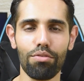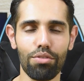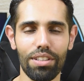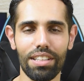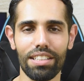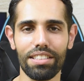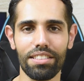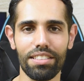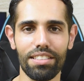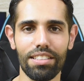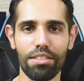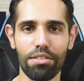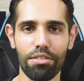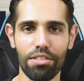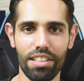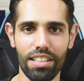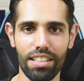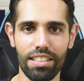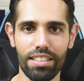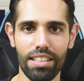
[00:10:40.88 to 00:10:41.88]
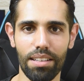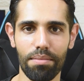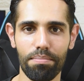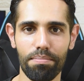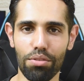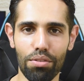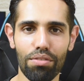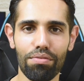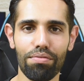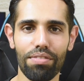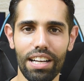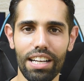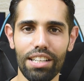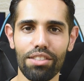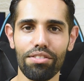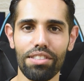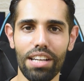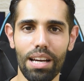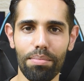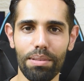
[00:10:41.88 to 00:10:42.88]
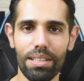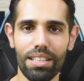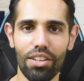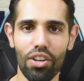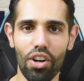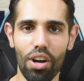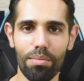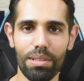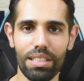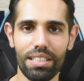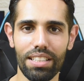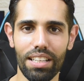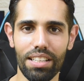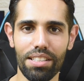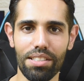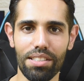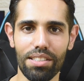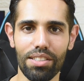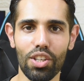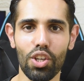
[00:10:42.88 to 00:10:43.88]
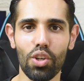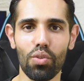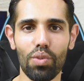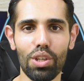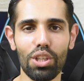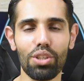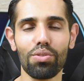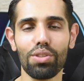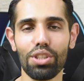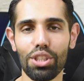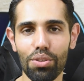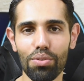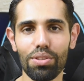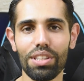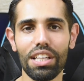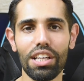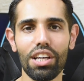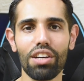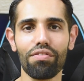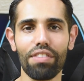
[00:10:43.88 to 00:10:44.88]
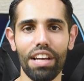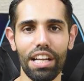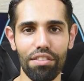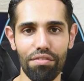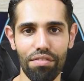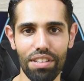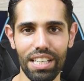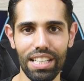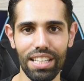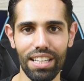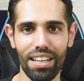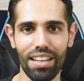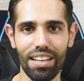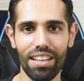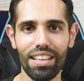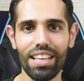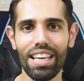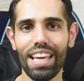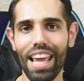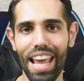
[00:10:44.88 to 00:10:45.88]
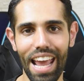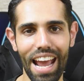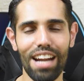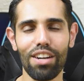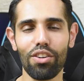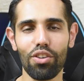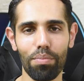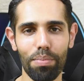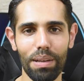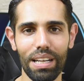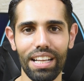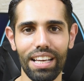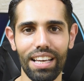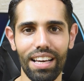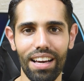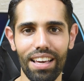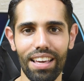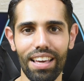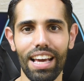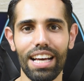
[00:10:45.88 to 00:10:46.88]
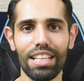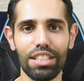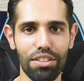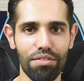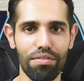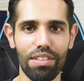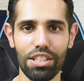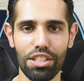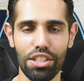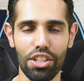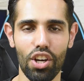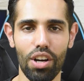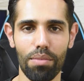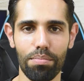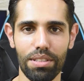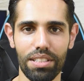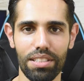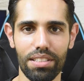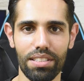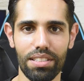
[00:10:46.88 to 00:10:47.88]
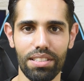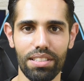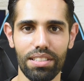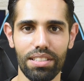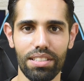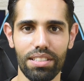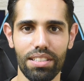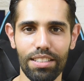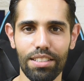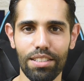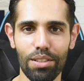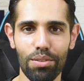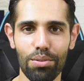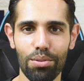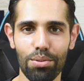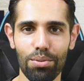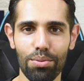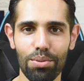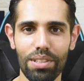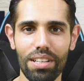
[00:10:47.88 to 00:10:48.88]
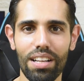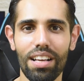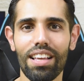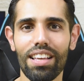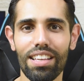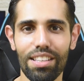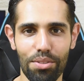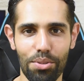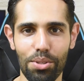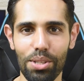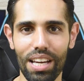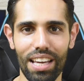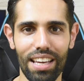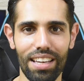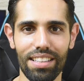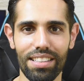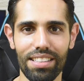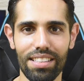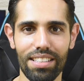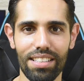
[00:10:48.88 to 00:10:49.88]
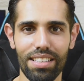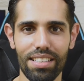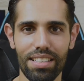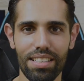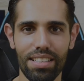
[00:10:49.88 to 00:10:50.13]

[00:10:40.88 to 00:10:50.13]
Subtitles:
would consider studying them. Don't forget to type in the comment section, what do you think of NVIDIA and OpenAI as investing options? I'll see you soon. Jai Hind.